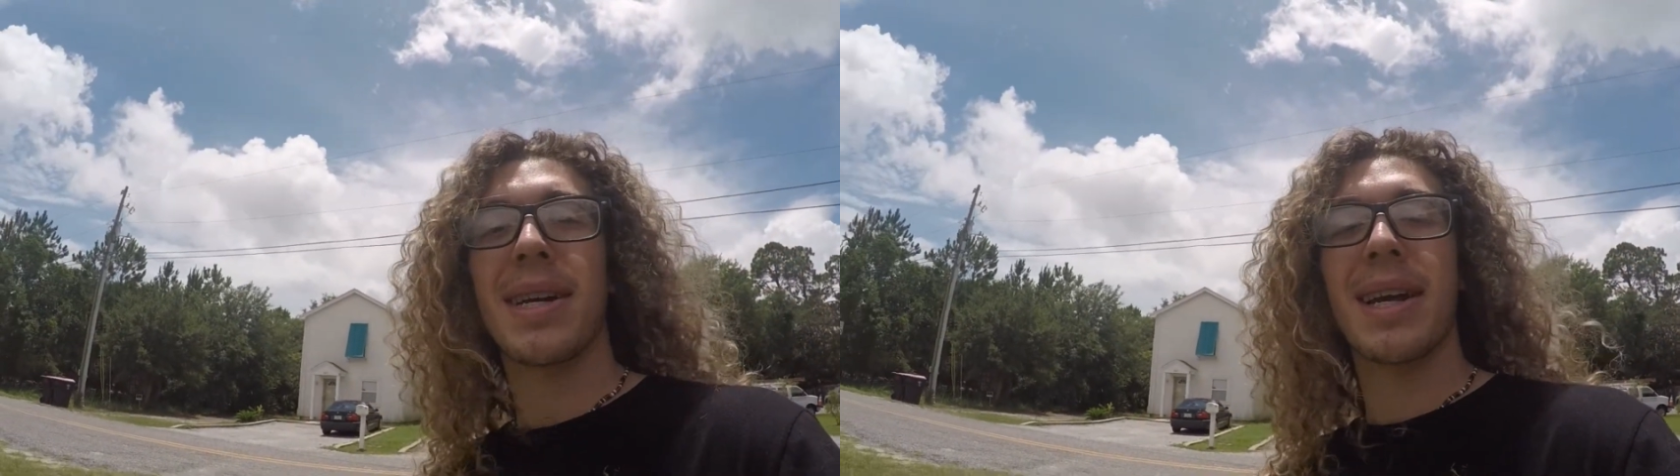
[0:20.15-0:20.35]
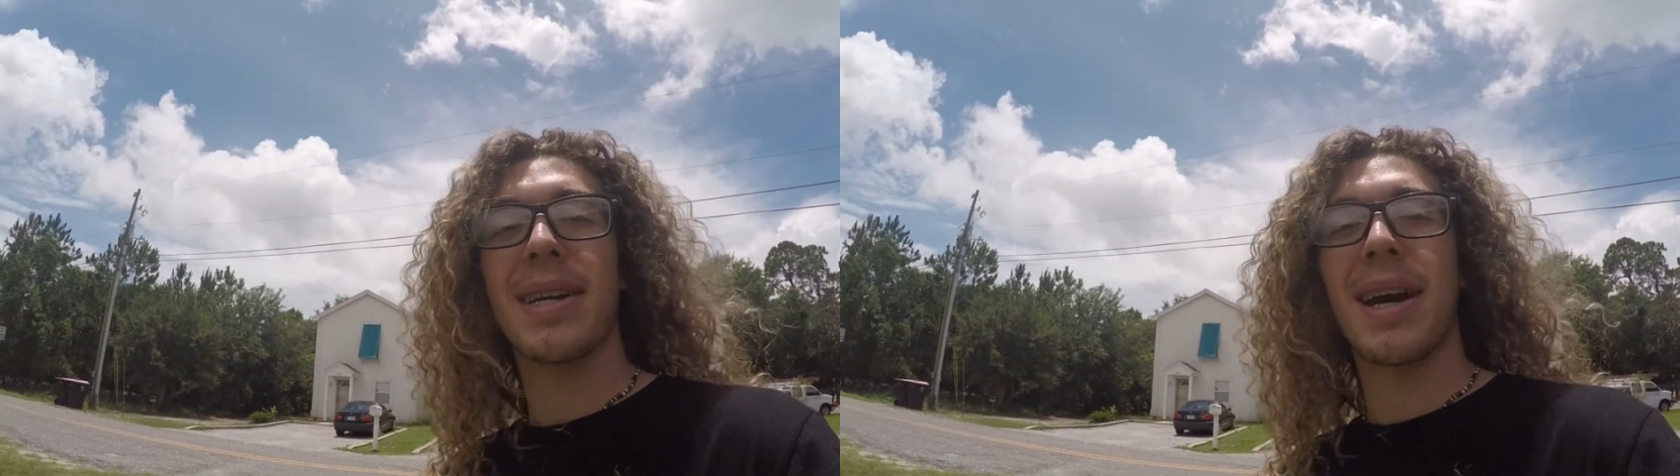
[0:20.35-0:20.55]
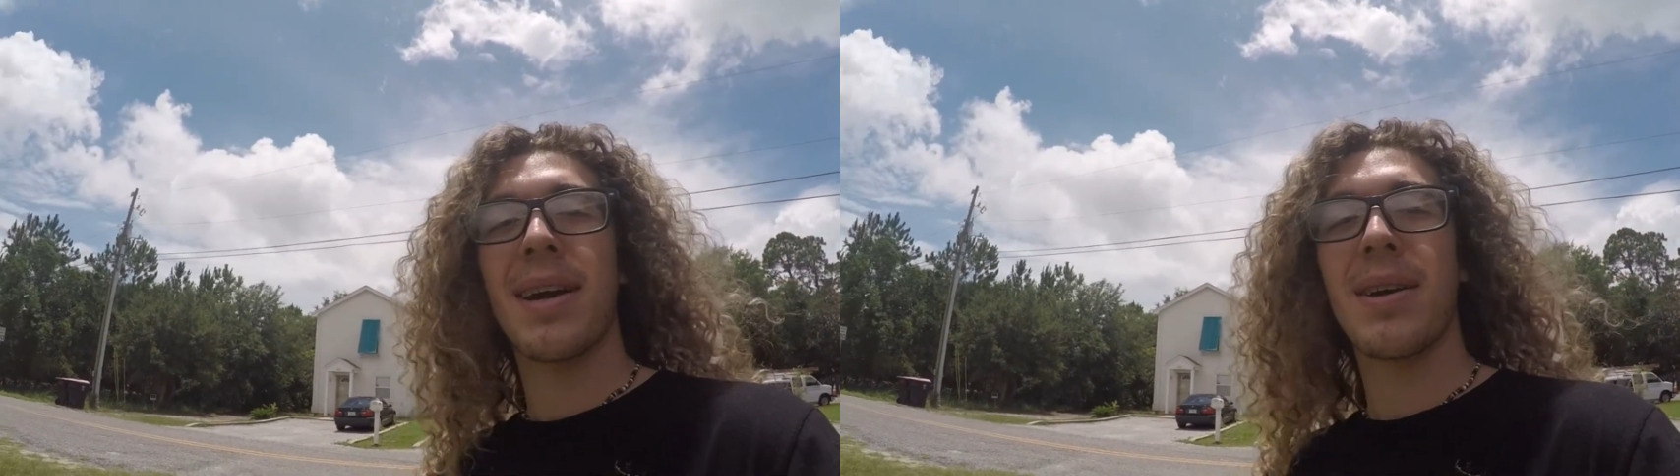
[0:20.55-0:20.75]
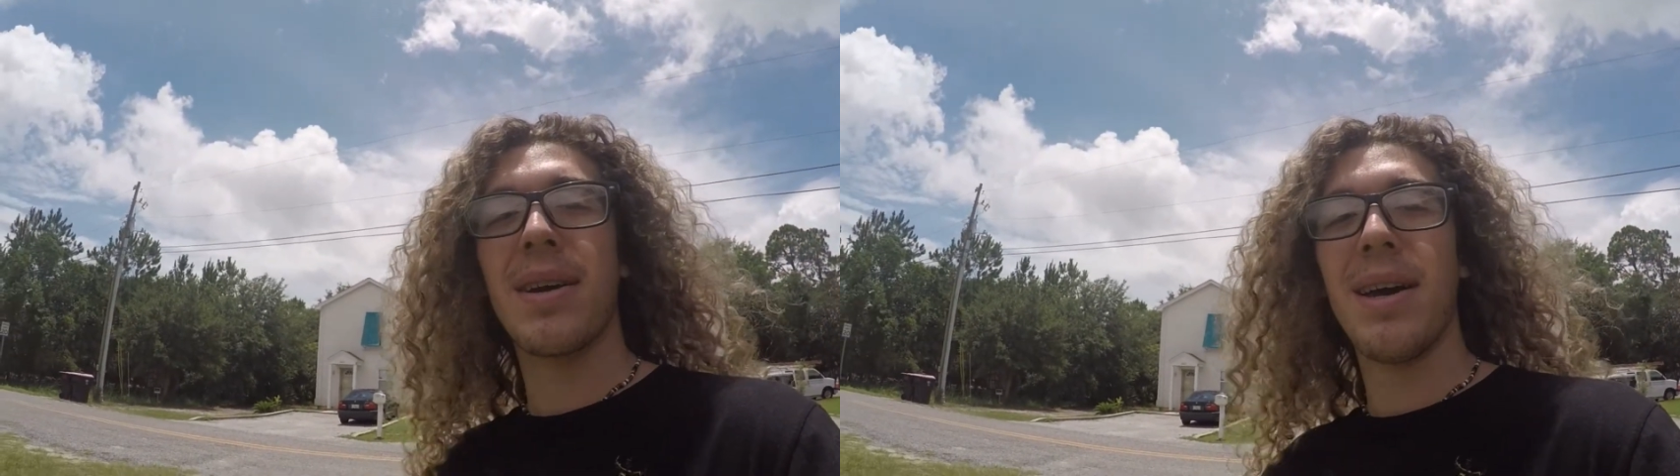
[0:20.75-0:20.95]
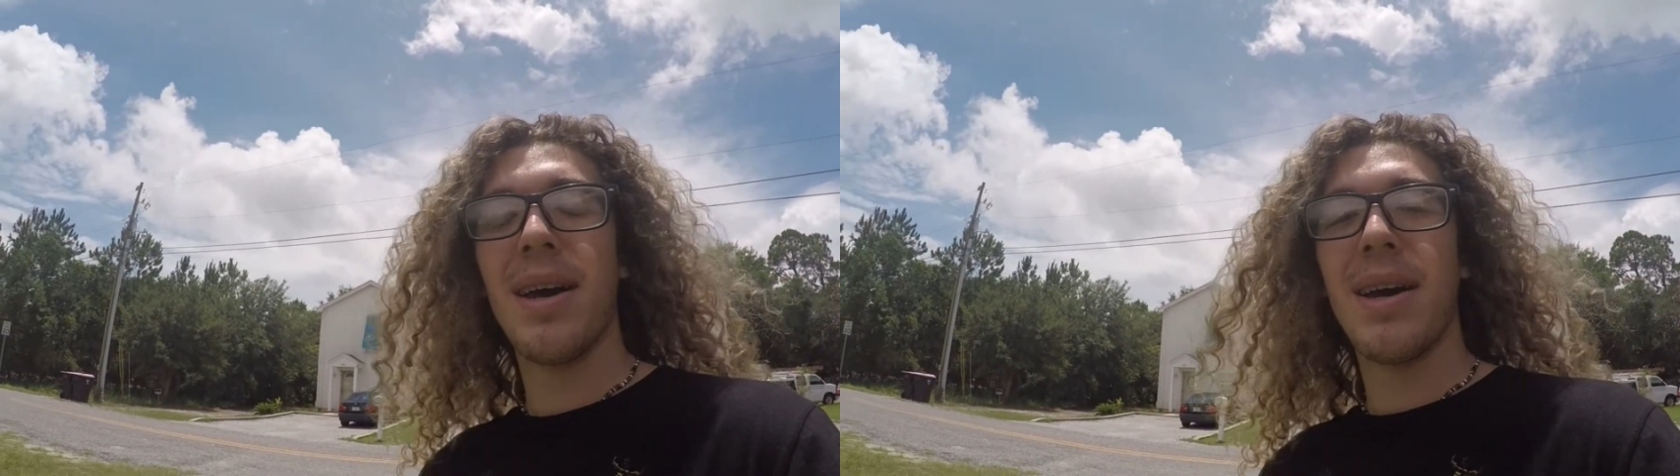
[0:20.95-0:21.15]
to get a dynoed,
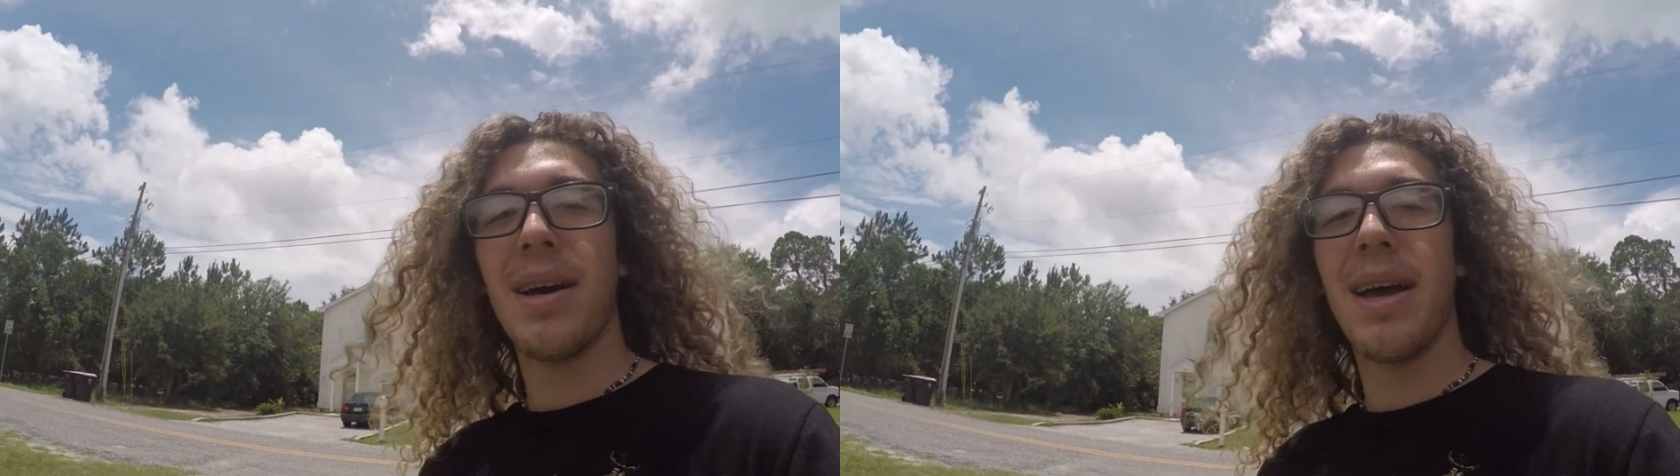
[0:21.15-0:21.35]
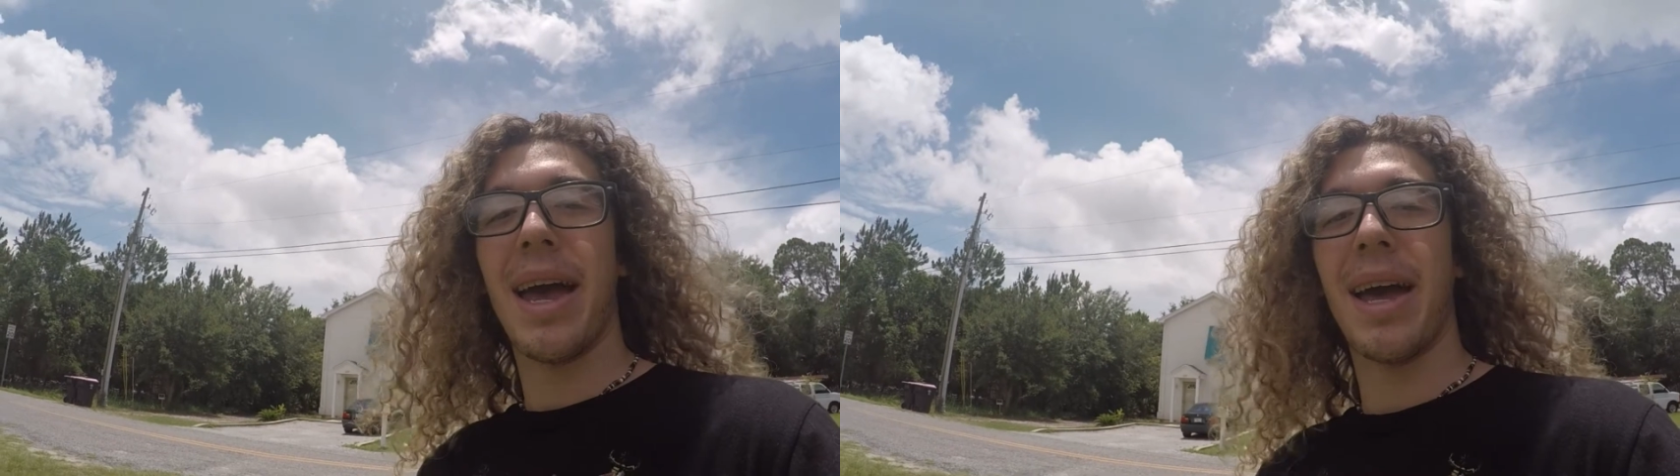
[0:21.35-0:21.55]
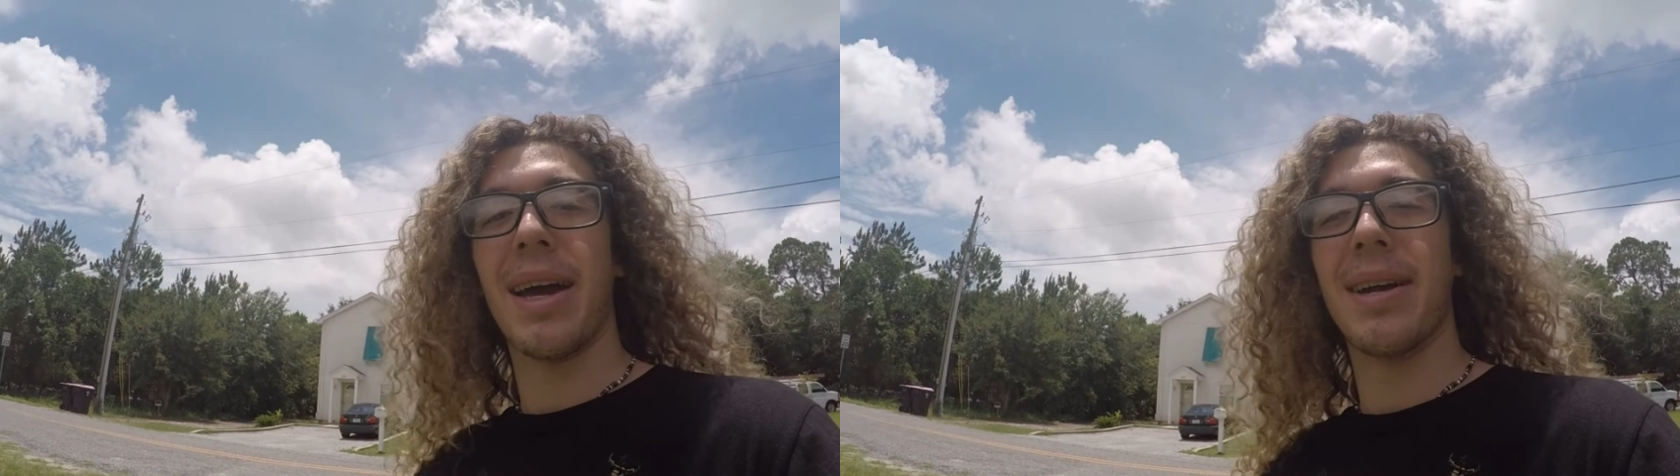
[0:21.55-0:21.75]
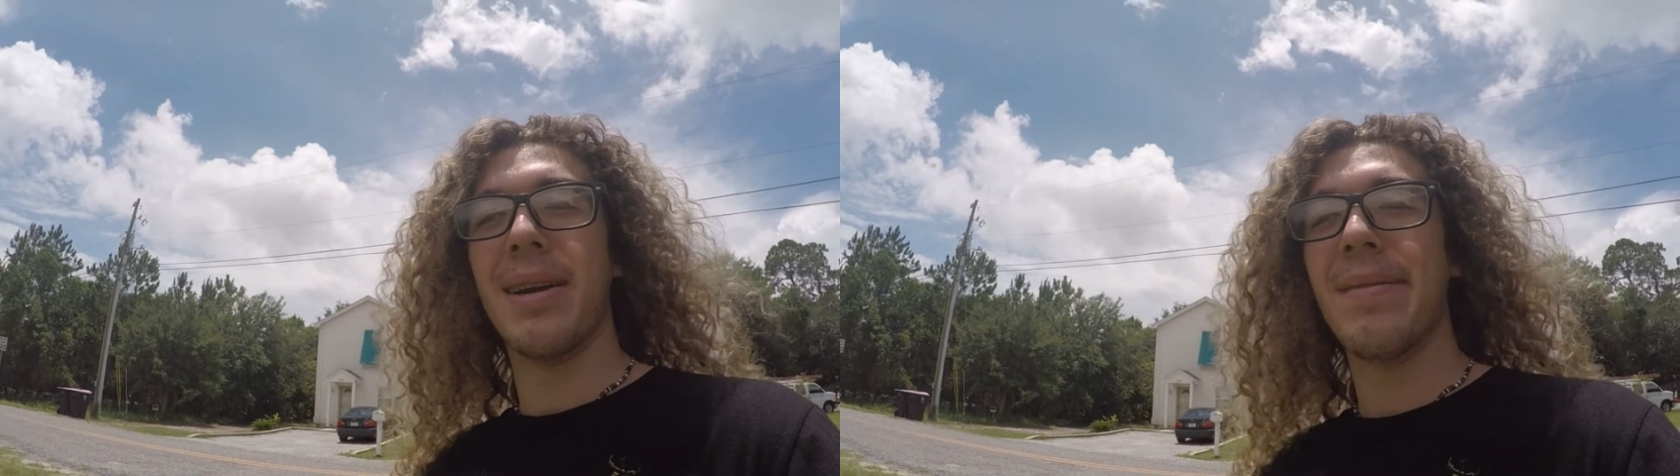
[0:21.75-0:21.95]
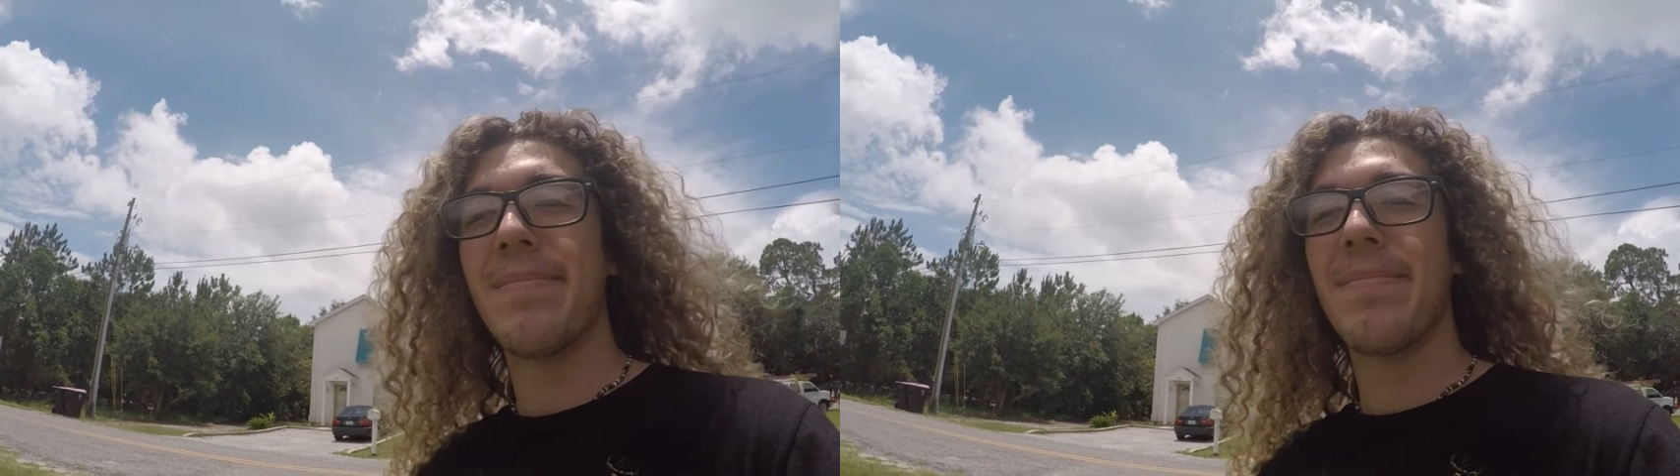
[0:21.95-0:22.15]
and